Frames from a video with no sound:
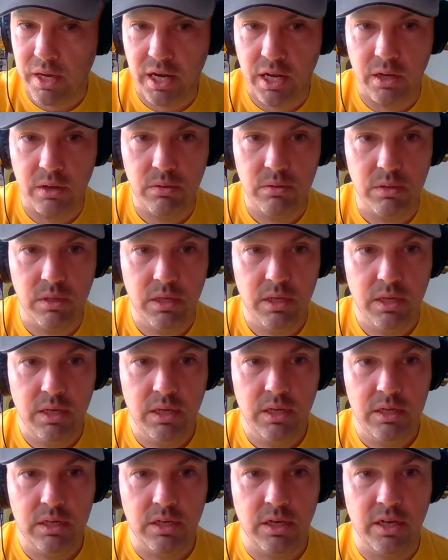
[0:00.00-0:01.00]
Hello.
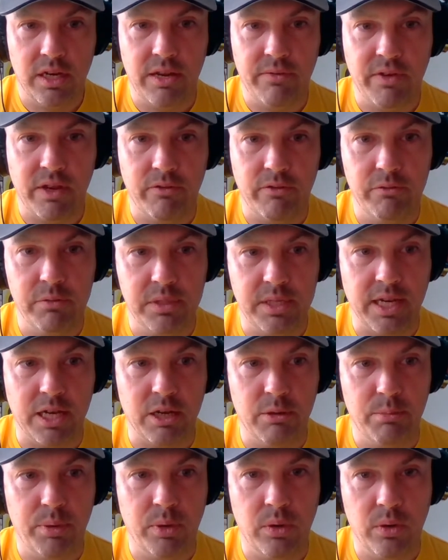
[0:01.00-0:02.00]
Good evening from
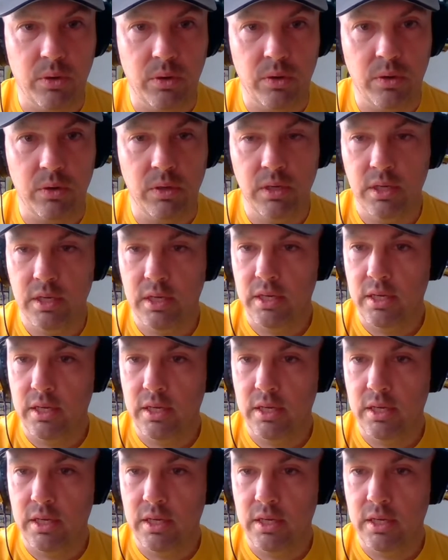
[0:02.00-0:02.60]
Singapore.